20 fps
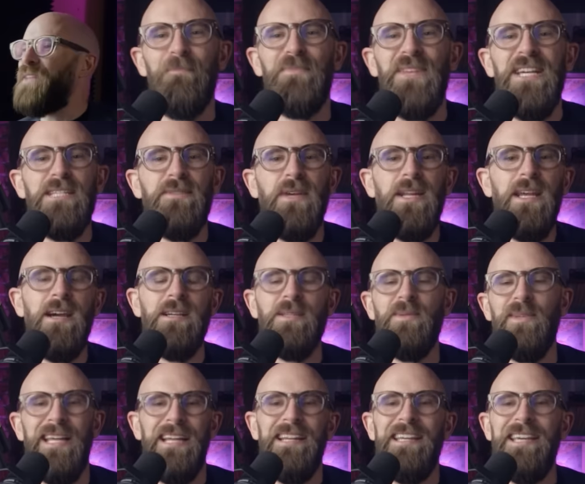These videos
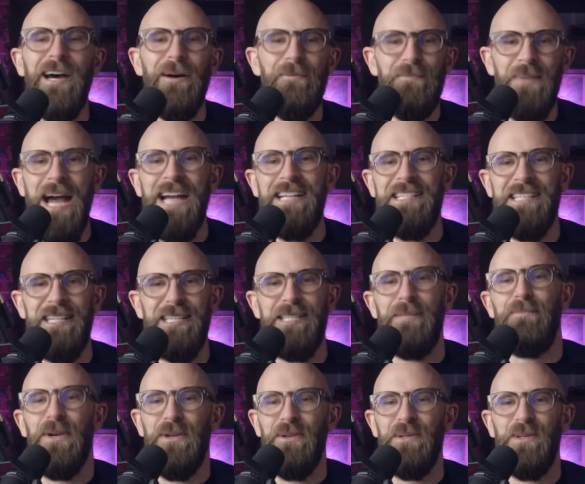will then cut back to the
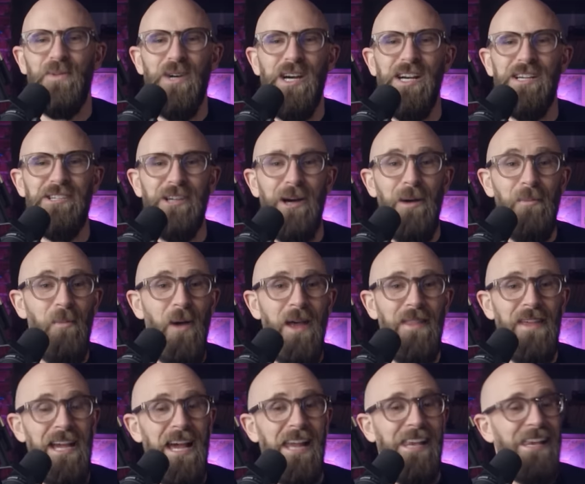supposed workshop where
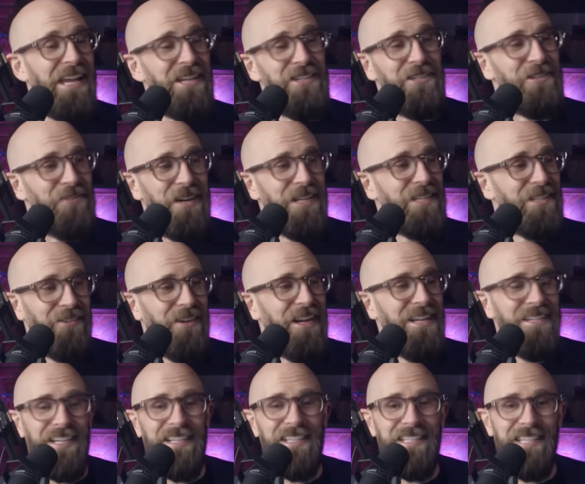the alleged
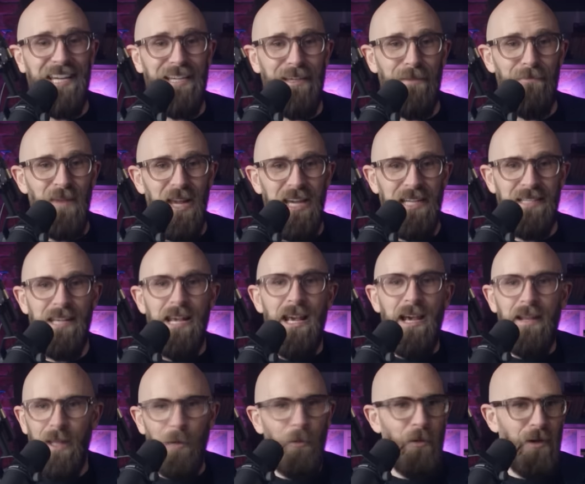restoration is taking place.
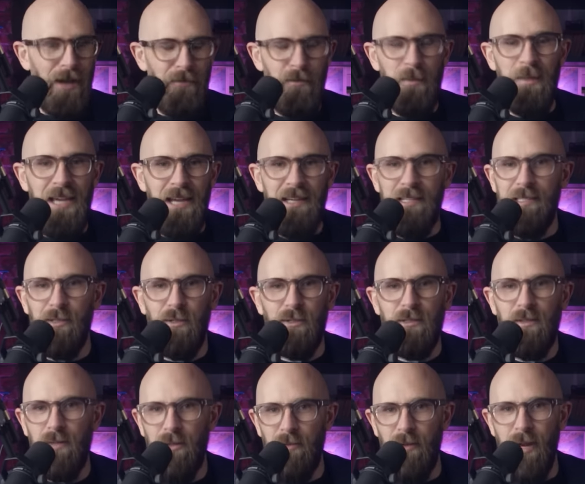There will never be any sort
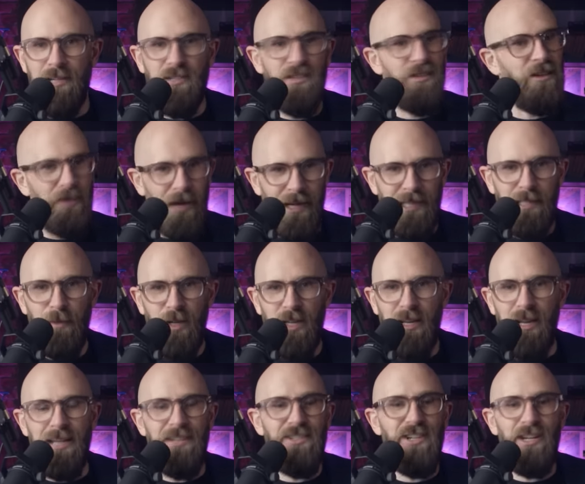of narration or
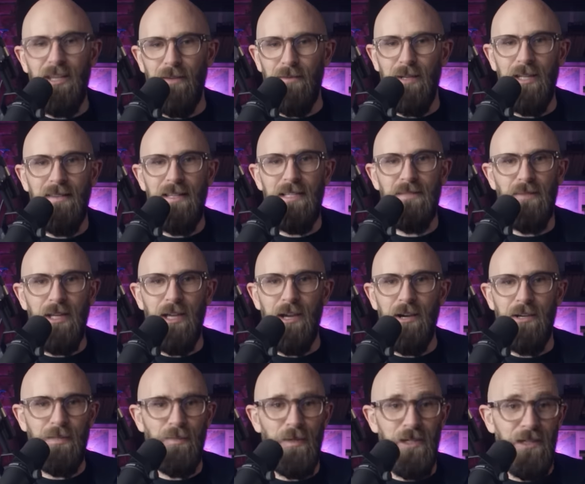explanation given in these
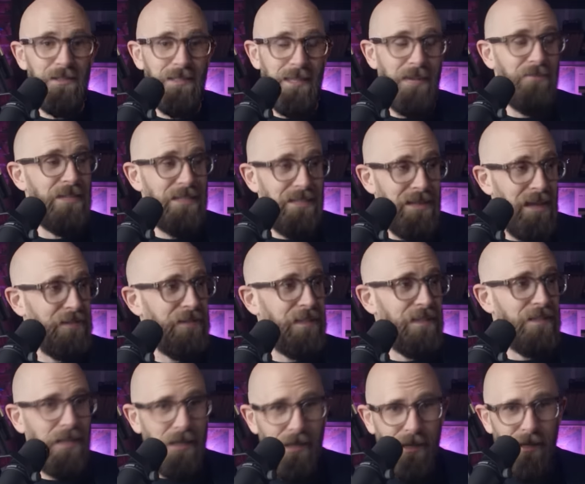videos because there is nothing
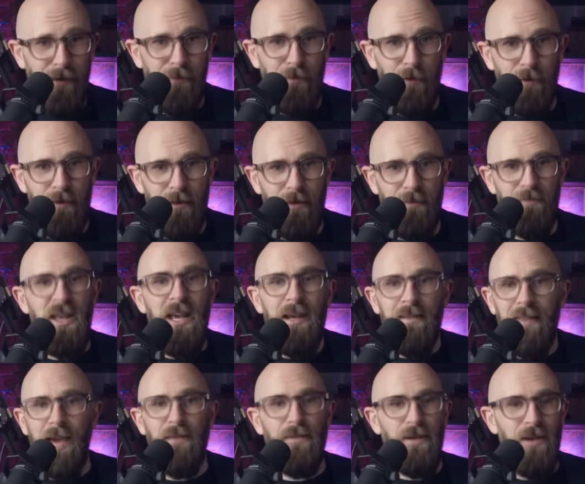to learn from them.
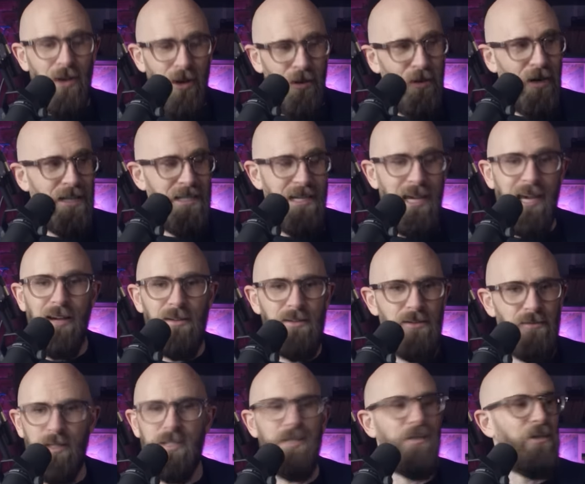They have no idea how to
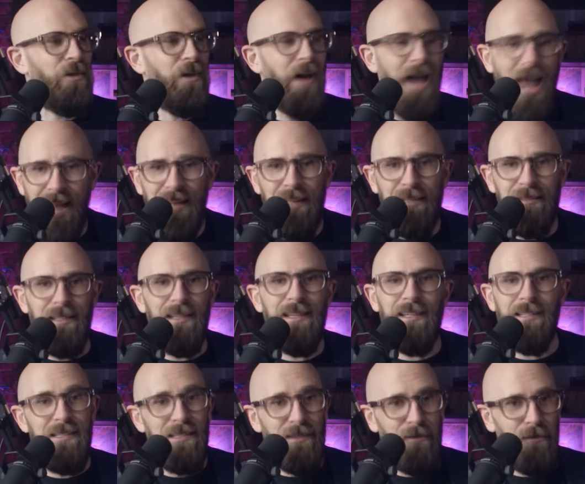restore anything,
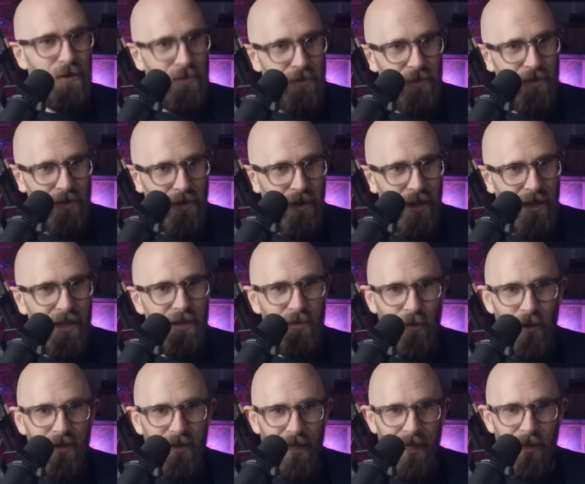and if you tried
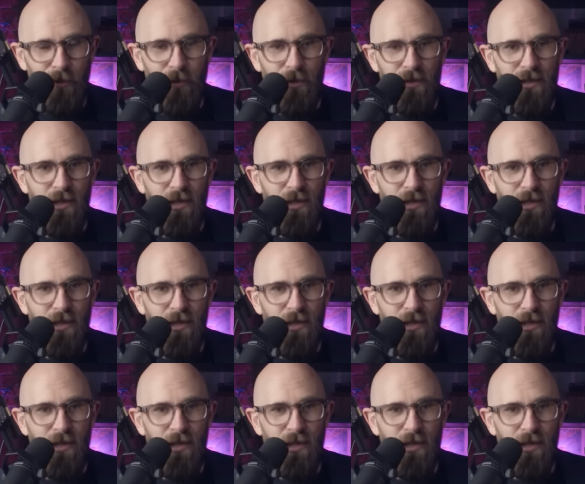what they will